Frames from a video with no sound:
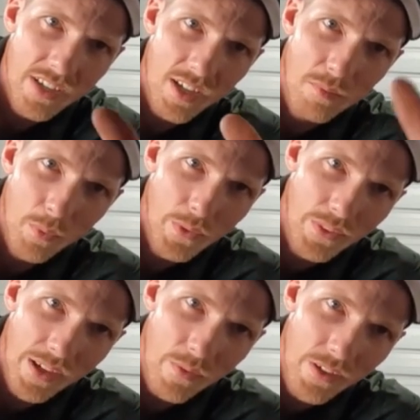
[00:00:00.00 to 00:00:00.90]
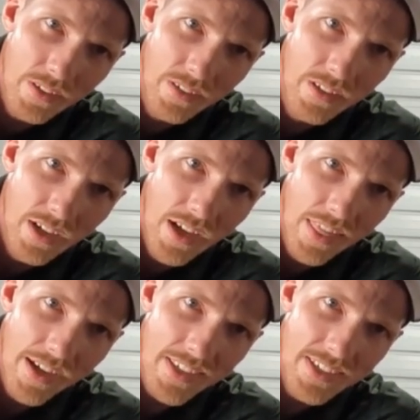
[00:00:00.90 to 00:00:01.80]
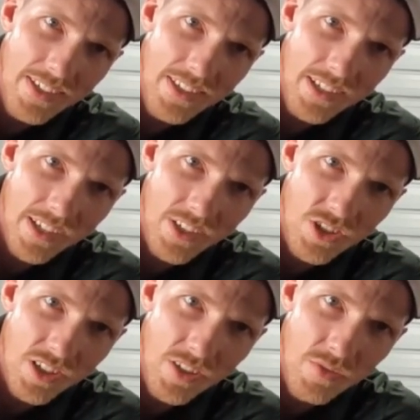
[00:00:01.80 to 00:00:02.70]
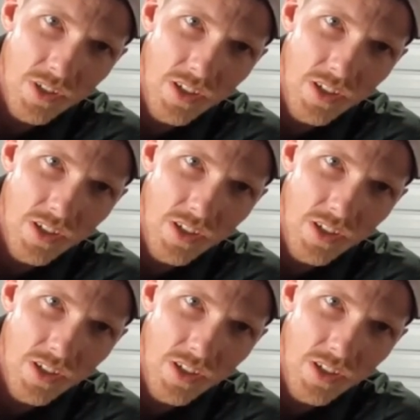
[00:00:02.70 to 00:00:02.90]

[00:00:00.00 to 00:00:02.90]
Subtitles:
kind of pointing that way. That's an indication of